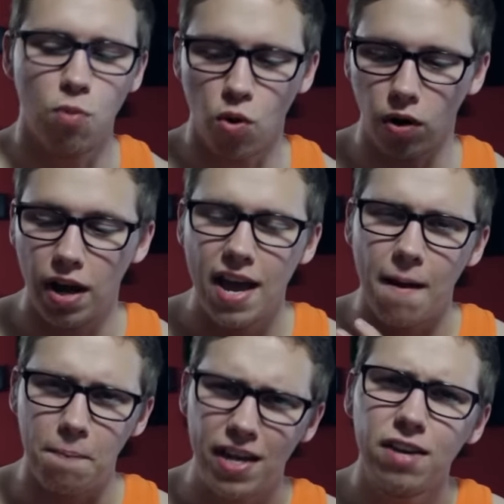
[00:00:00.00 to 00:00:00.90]
more.
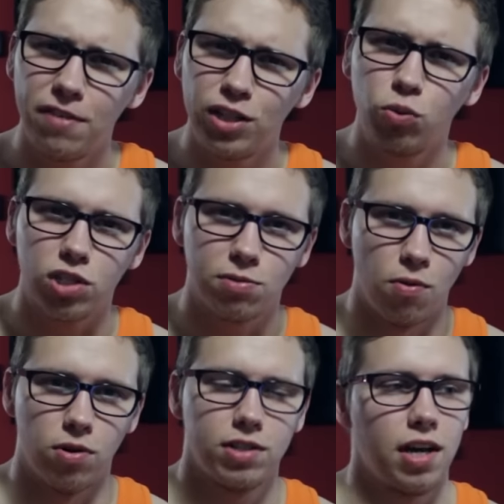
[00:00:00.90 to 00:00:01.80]
Individual
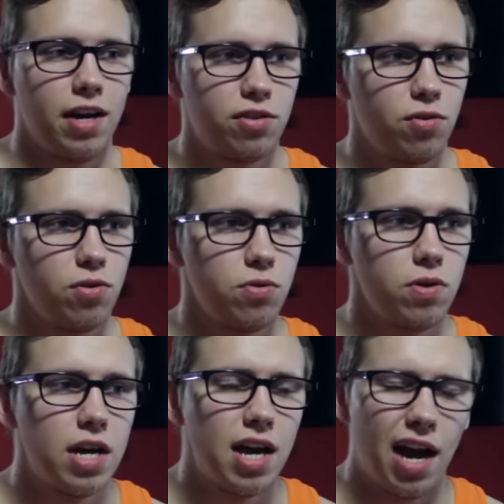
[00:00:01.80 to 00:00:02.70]
sports. I
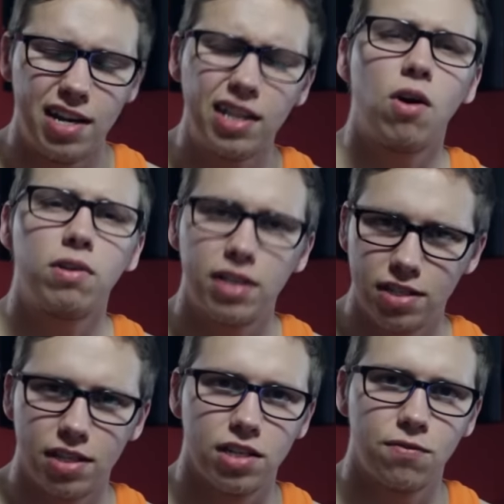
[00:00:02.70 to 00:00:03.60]
did long
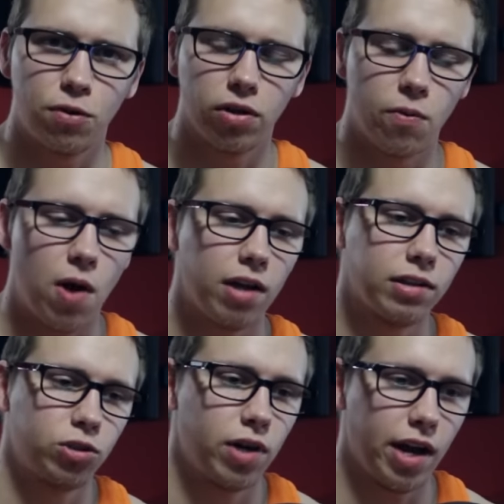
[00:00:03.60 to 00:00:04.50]
distance for a little while
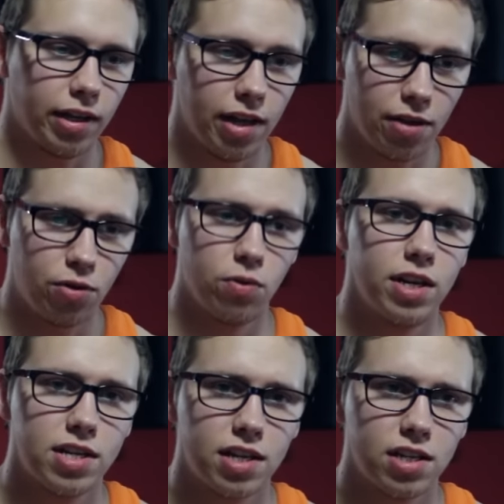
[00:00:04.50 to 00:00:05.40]
in track, and then I threw
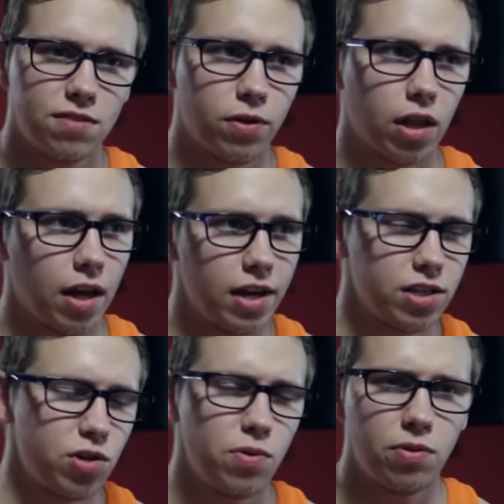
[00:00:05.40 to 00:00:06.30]
discus for the
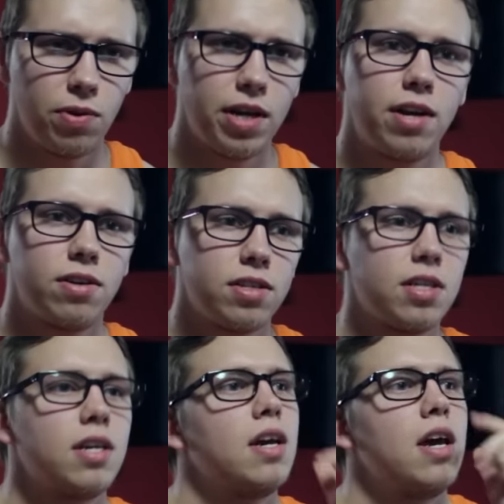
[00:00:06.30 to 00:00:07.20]
last 2 or 3
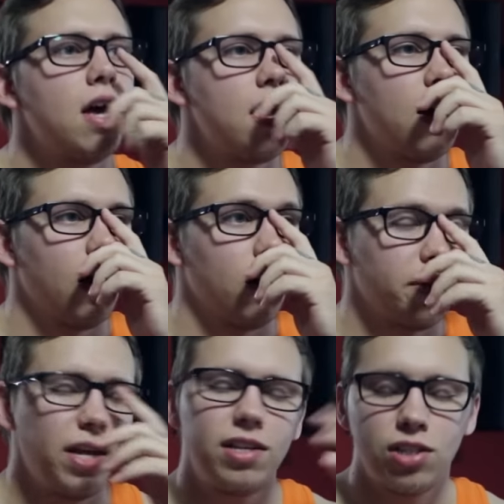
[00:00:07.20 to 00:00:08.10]
years.
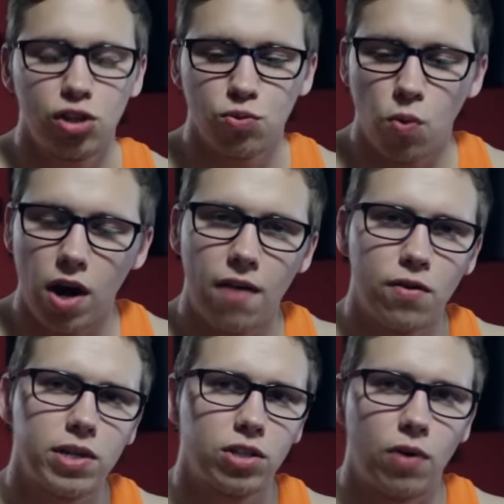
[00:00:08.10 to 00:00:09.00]
But that's just what I've
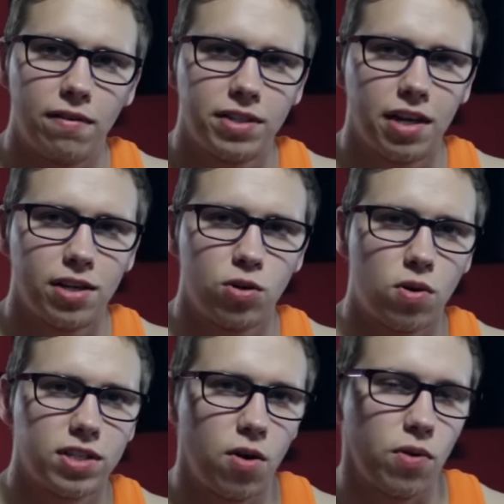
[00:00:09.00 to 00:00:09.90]
always gravitated
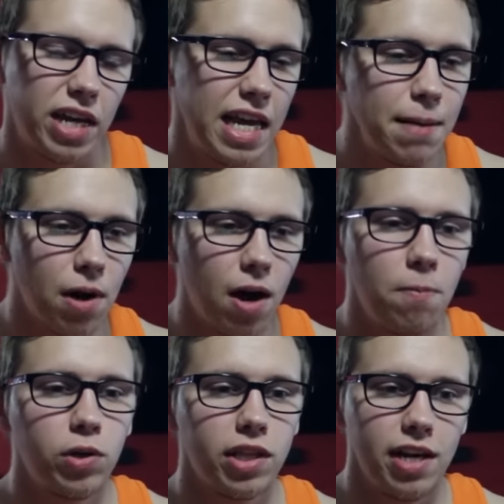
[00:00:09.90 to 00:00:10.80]
towards. I don't keep
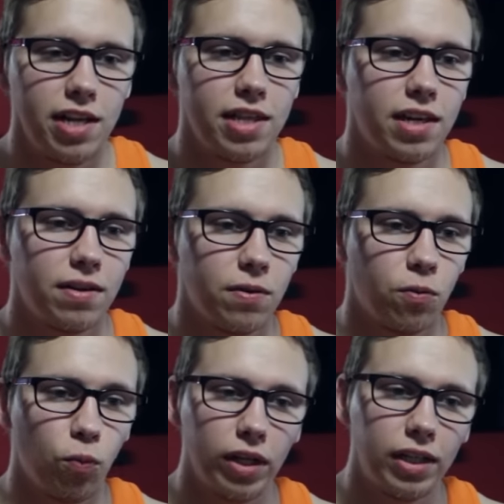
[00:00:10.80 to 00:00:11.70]
up with anything
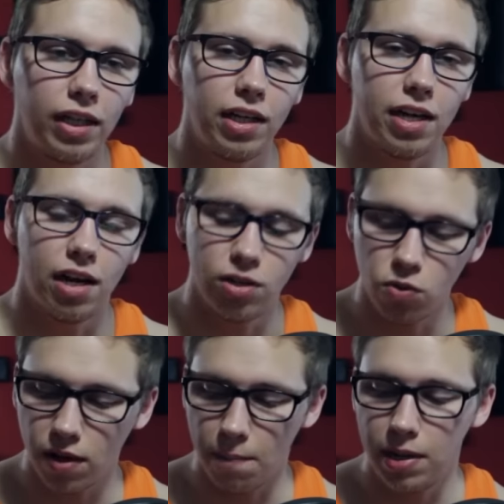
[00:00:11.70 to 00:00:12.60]
really, and I
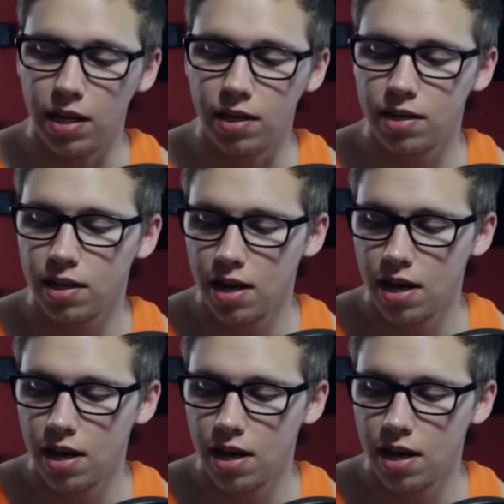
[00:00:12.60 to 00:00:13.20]
don't compete